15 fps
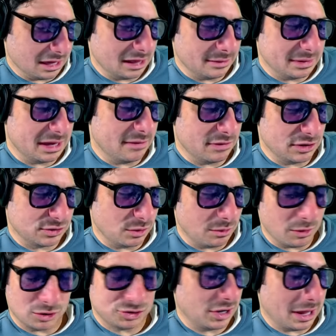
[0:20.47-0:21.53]
Okay, let me give this
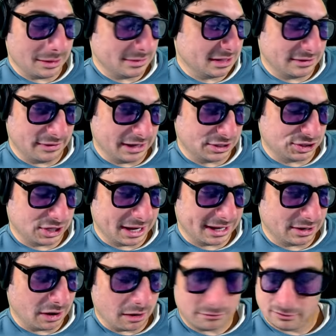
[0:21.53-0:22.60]
one more try. Let me see if I can
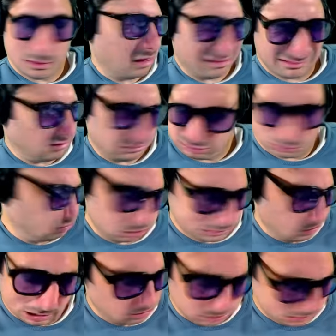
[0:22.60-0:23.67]
shake it off.
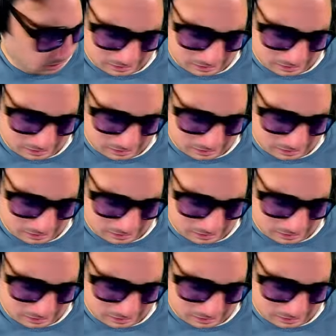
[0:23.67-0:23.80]
Okay,